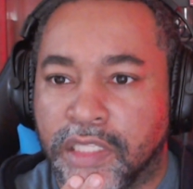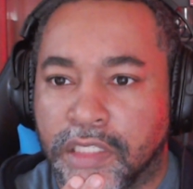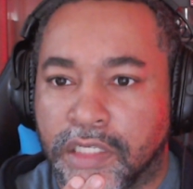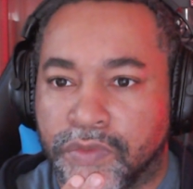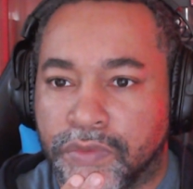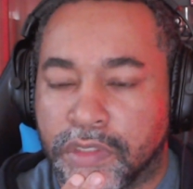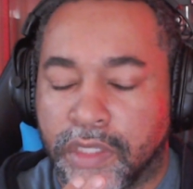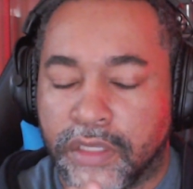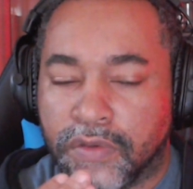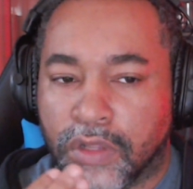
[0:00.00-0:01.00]
the
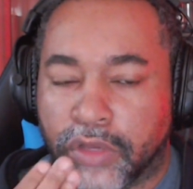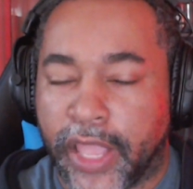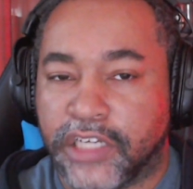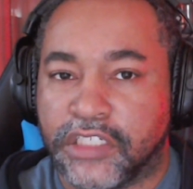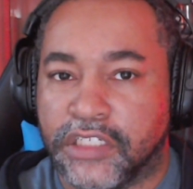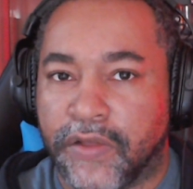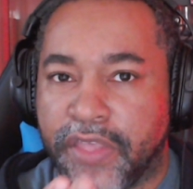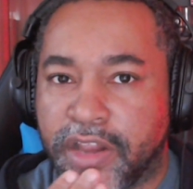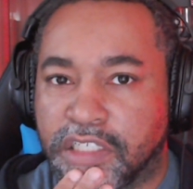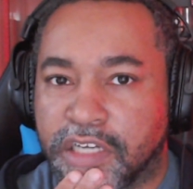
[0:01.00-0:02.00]
location of the
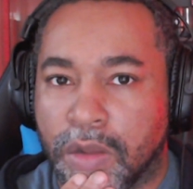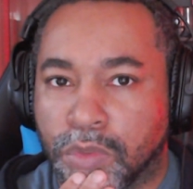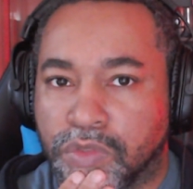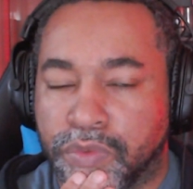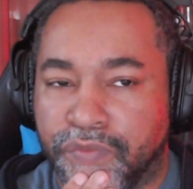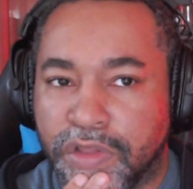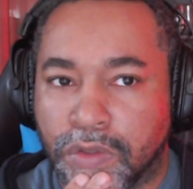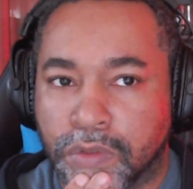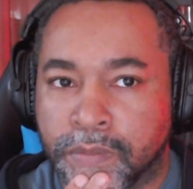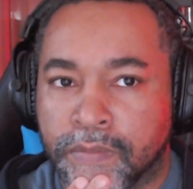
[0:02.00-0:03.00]
energon was
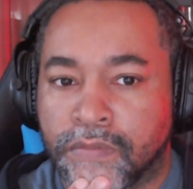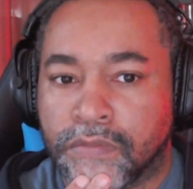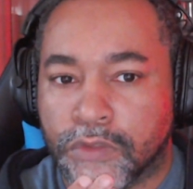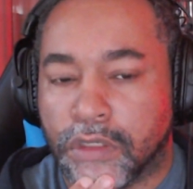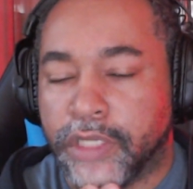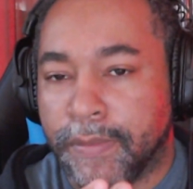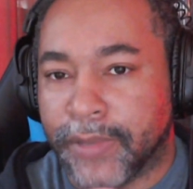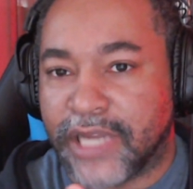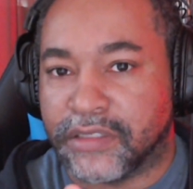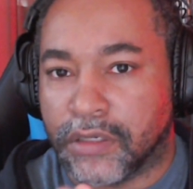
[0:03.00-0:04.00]
revealed, well, he
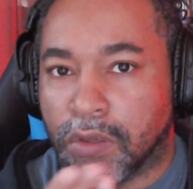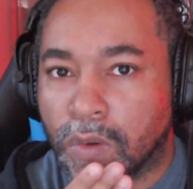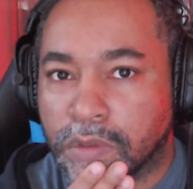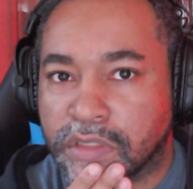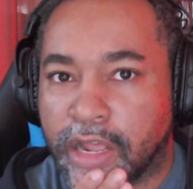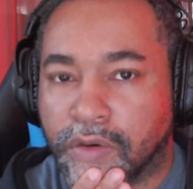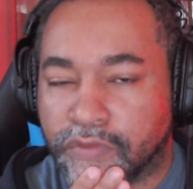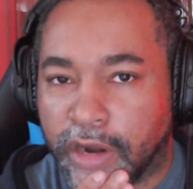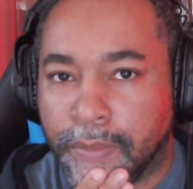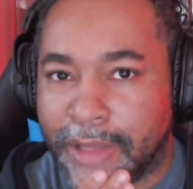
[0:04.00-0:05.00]
blasted a hole inside of
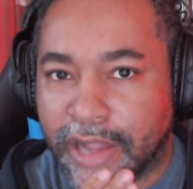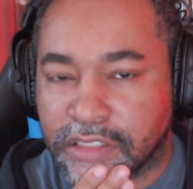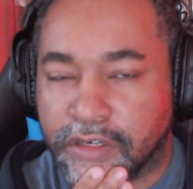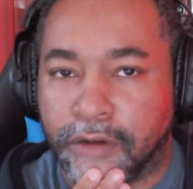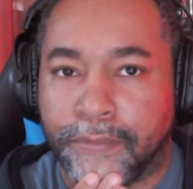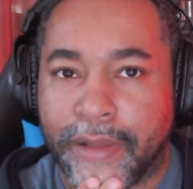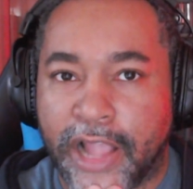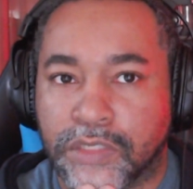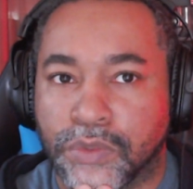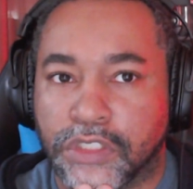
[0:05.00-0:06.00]
Orion Pax, and Orion
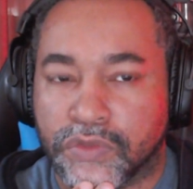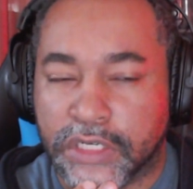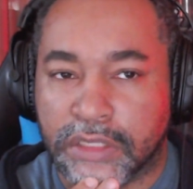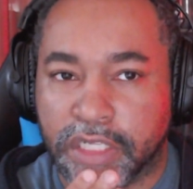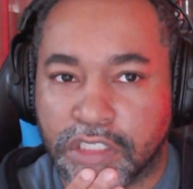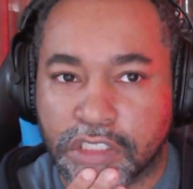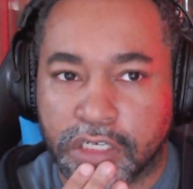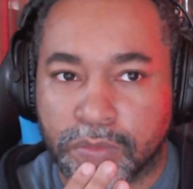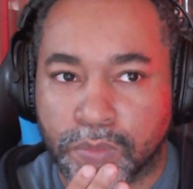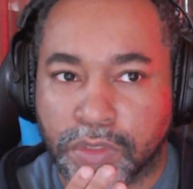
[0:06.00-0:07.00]
Pax was critically
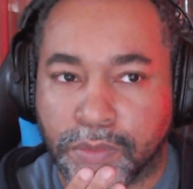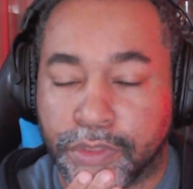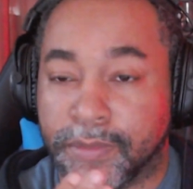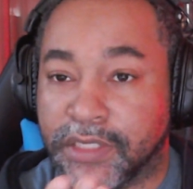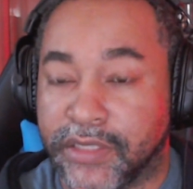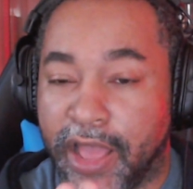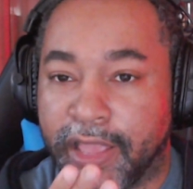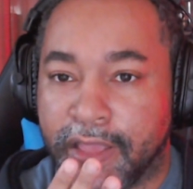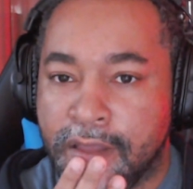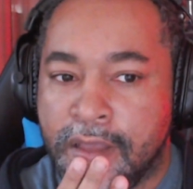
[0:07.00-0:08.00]
injured and was pretty much
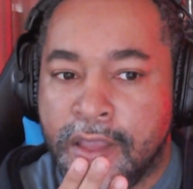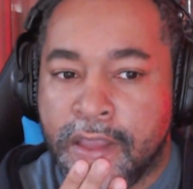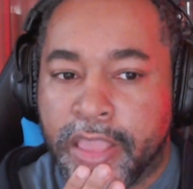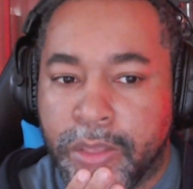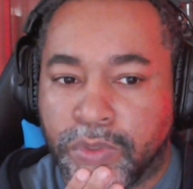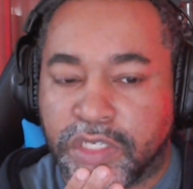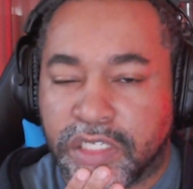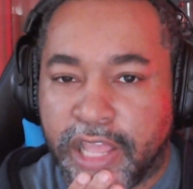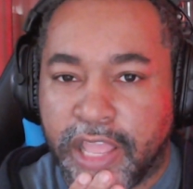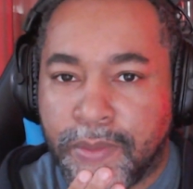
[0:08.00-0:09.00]
dying. He was
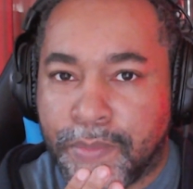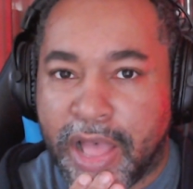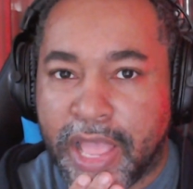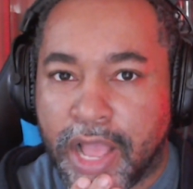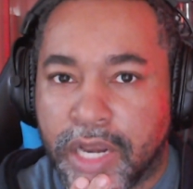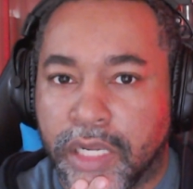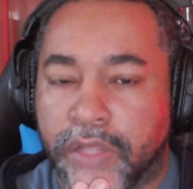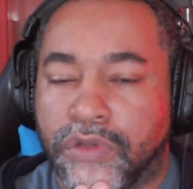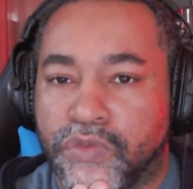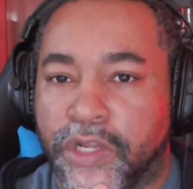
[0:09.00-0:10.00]
saved by
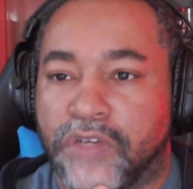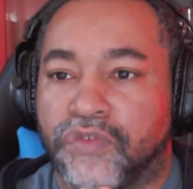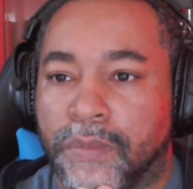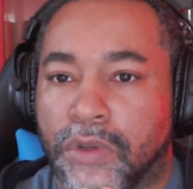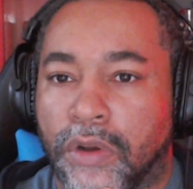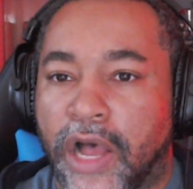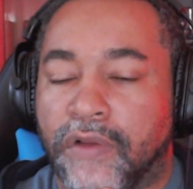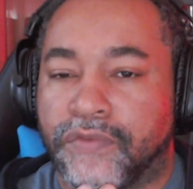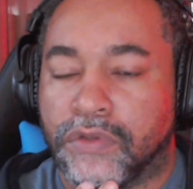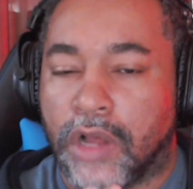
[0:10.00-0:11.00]
another Transformer called
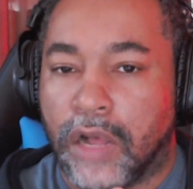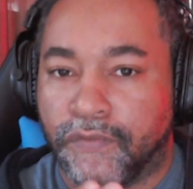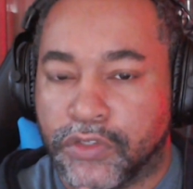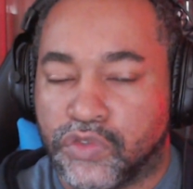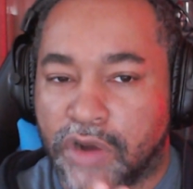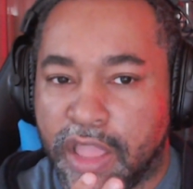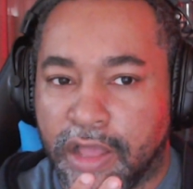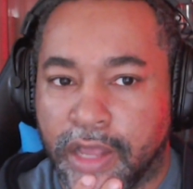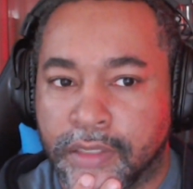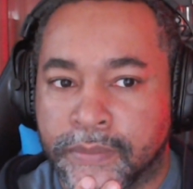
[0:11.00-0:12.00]
Alpha
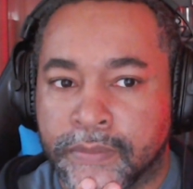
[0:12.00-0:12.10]
Trion,